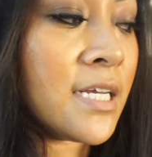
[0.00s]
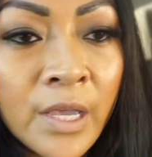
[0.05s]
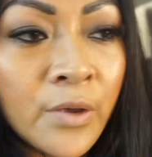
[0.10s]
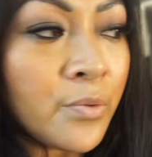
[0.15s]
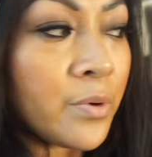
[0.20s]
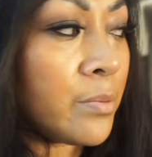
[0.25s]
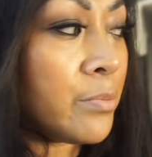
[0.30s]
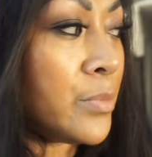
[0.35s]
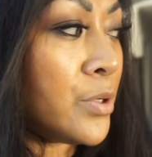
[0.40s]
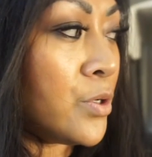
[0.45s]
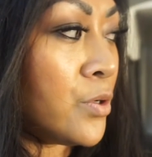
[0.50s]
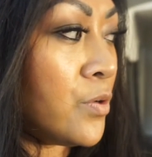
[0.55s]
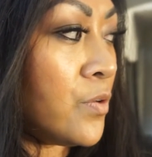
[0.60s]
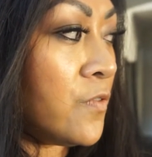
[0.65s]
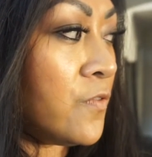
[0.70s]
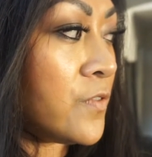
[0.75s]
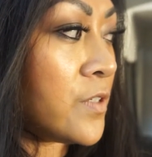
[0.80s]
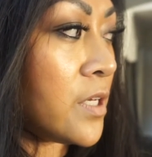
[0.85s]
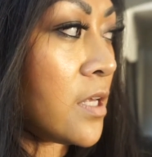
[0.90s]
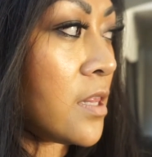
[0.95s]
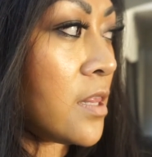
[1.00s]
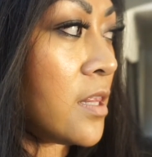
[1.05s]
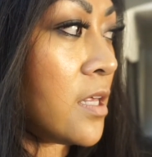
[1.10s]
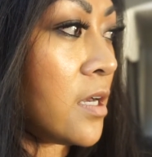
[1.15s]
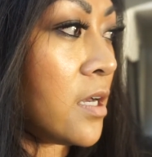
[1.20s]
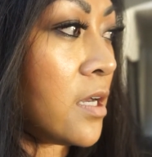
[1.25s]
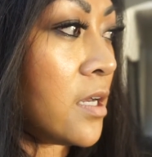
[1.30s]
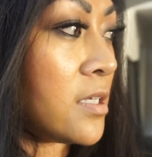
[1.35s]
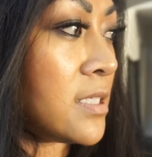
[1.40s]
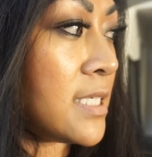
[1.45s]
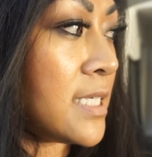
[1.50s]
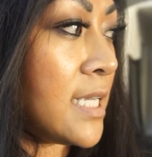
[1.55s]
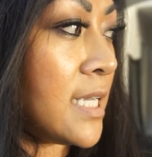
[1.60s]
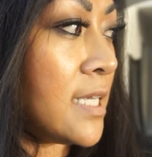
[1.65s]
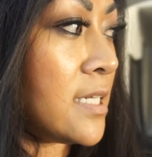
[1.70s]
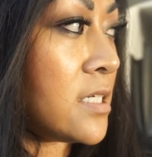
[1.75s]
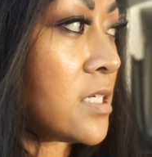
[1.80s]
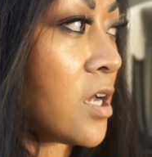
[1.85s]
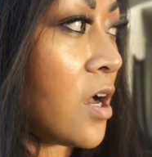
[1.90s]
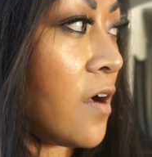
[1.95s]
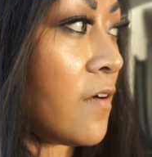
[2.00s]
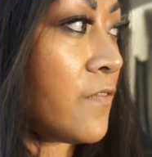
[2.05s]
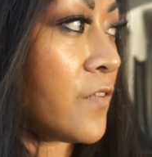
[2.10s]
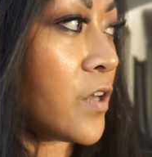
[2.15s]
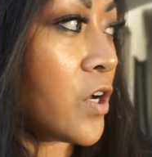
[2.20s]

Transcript: He removed the tint off